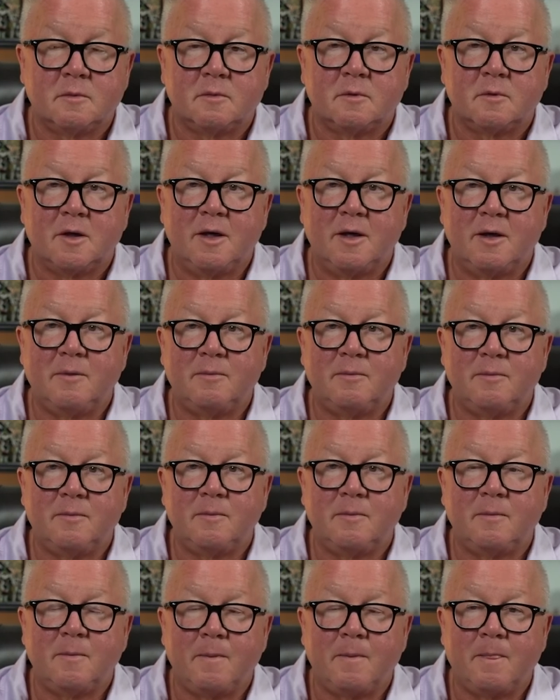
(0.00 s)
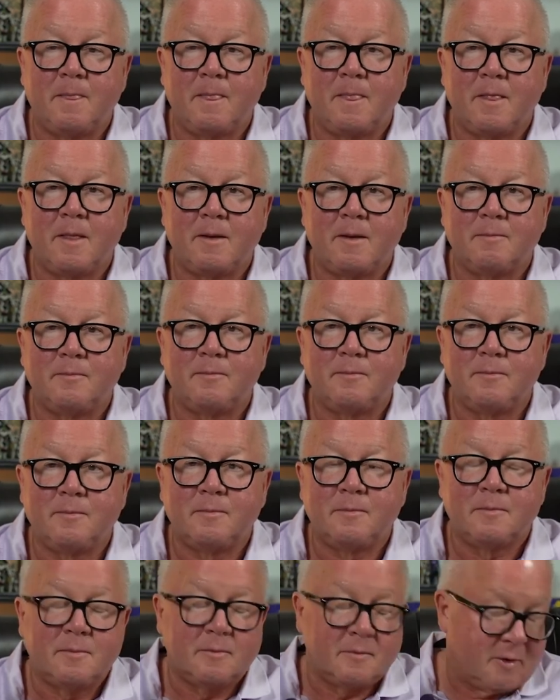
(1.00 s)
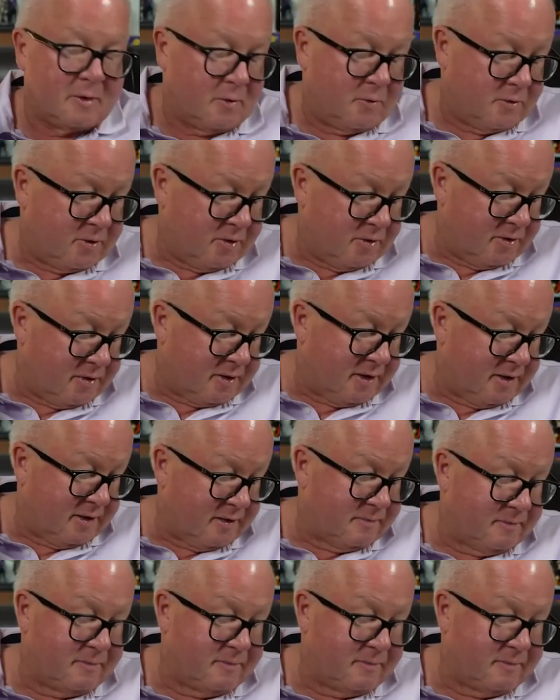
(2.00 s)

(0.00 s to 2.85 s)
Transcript: Okay. I always forget. We're doing good.